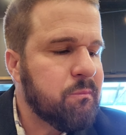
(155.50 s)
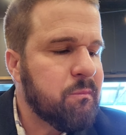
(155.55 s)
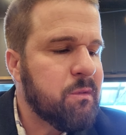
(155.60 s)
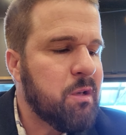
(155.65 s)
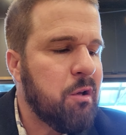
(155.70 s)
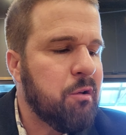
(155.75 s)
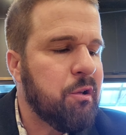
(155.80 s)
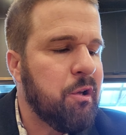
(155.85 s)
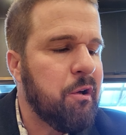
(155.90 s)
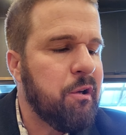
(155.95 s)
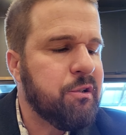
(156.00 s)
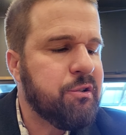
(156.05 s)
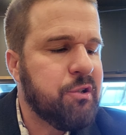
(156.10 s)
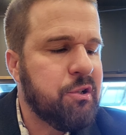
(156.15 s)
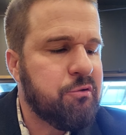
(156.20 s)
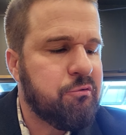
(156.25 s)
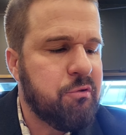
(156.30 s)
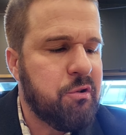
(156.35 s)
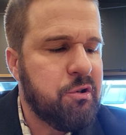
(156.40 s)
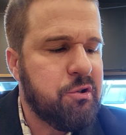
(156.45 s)
tell the
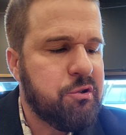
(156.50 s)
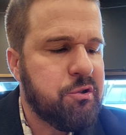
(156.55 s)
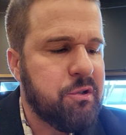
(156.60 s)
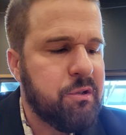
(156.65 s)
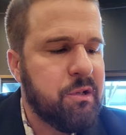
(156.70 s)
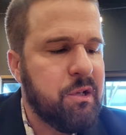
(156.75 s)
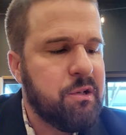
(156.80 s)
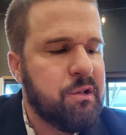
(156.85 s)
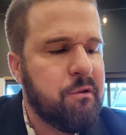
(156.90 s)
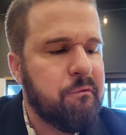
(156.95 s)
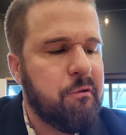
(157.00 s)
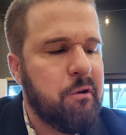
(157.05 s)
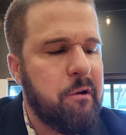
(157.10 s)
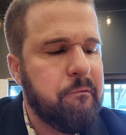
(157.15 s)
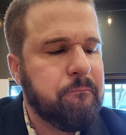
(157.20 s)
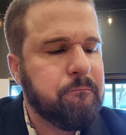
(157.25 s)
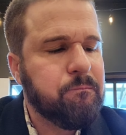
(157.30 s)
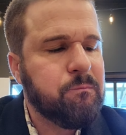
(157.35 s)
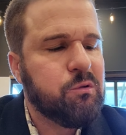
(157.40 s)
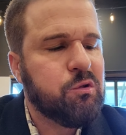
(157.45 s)
citrus and the different
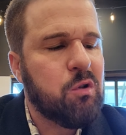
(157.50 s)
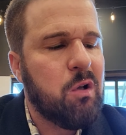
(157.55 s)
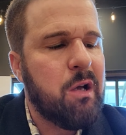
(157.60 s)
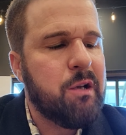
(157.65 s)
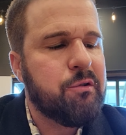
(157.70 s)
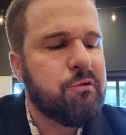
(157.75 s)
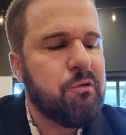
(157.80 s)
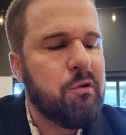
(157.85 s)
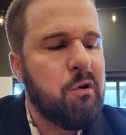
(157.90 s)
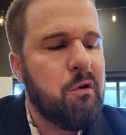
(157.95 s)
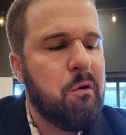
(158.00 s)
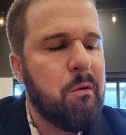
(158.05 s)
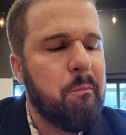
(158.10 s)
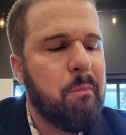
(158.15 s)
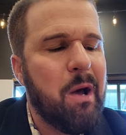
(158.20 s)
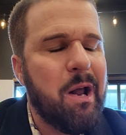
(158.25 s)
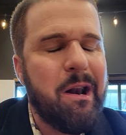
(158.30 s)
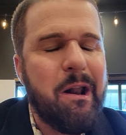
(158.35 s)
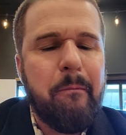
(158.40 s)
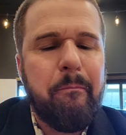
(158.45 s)
cilantro and
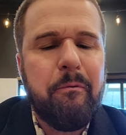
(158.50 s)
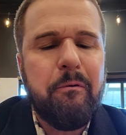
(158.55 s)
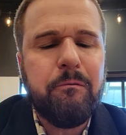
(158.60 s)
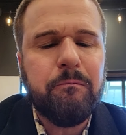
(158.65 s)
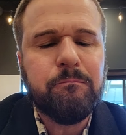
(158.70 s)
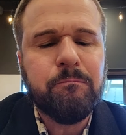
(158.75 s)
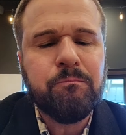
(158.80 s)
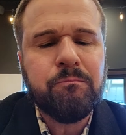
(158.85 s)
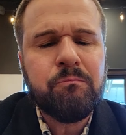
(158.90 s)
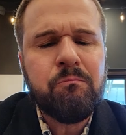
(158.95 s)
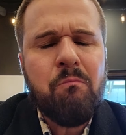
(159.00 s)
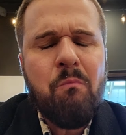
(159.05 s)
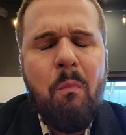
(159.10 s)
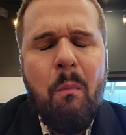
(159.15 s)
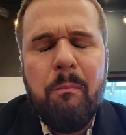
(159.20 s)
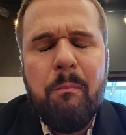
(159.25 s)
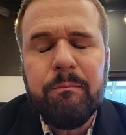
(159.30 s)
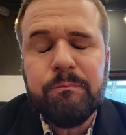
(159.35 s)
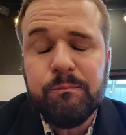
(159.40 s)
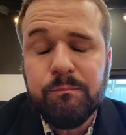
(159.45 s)
pineapple.
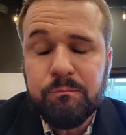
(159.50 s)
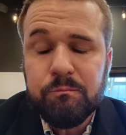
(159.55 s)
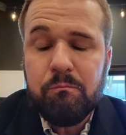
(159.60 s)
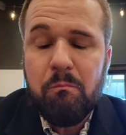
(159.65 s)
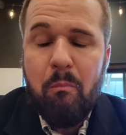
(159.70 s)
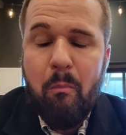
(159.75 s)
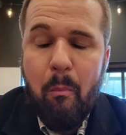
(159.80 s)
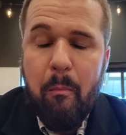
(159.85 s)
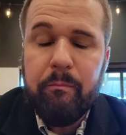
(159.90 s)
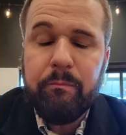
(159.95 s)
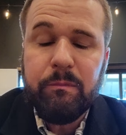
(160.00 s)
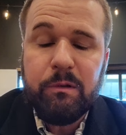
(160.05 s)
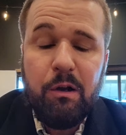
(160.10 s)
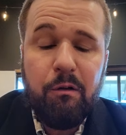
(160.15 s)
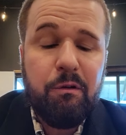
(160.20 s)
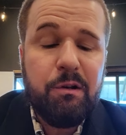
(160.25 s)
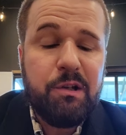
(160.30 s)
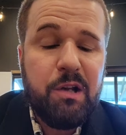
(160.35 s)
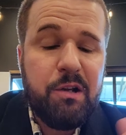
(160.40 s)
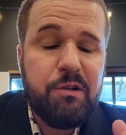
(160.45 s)

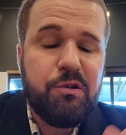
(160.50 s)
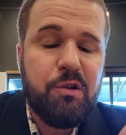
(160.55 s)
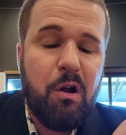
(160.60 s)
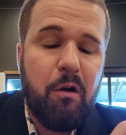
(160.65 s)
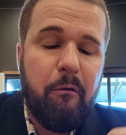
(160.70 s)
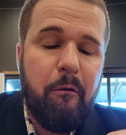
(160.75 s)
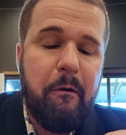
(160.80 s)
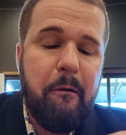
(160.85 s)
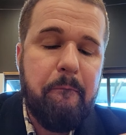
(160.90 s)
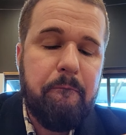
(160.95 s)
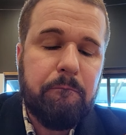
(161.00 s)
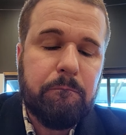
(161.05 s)
haven't taste all of it.